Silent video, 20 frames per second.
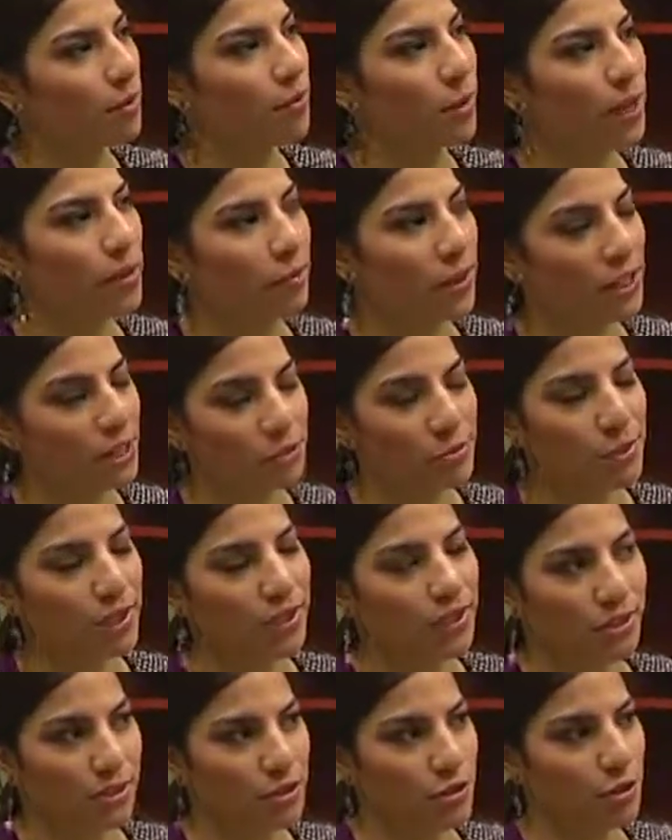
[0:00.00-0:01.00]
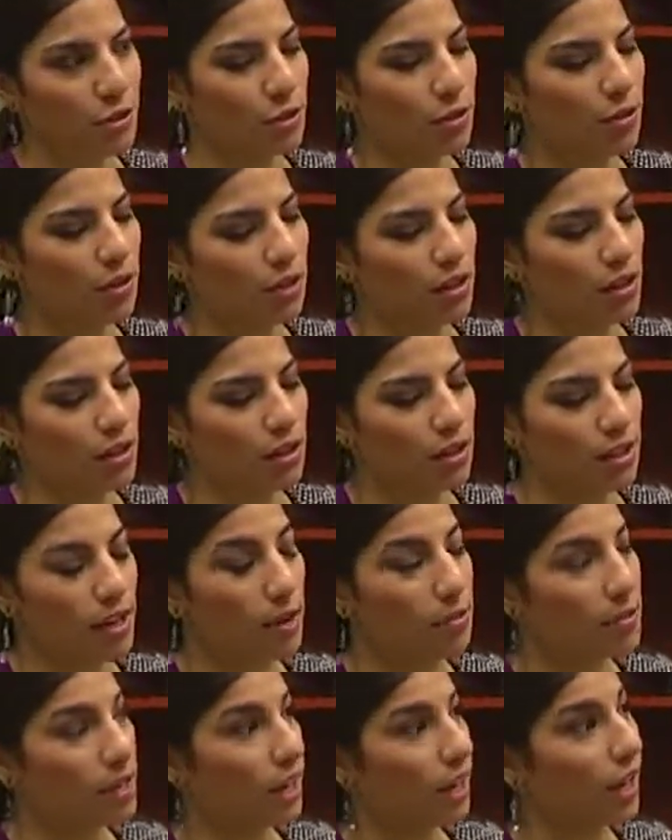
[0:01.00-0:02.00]
and Pain Management Institute to
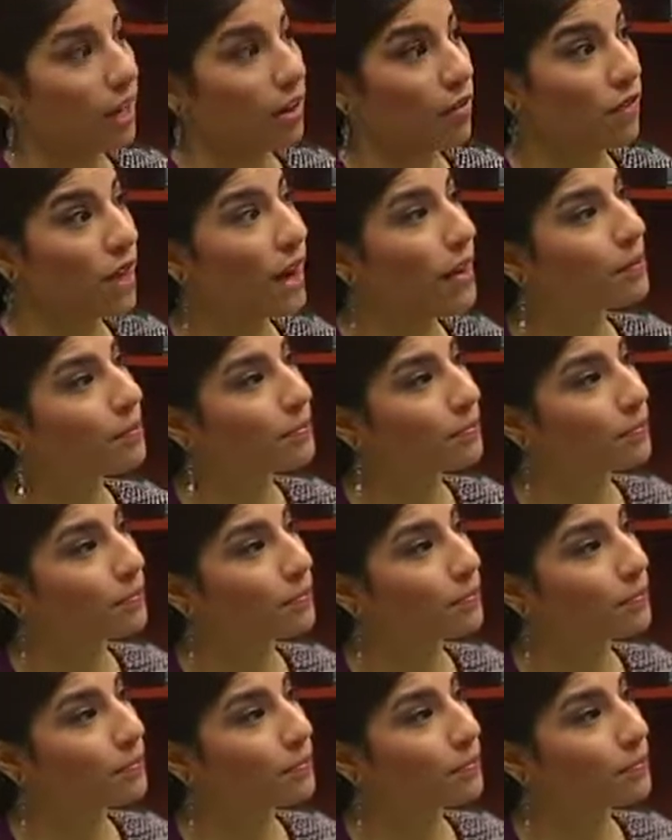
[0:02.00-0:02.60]
help take care of that?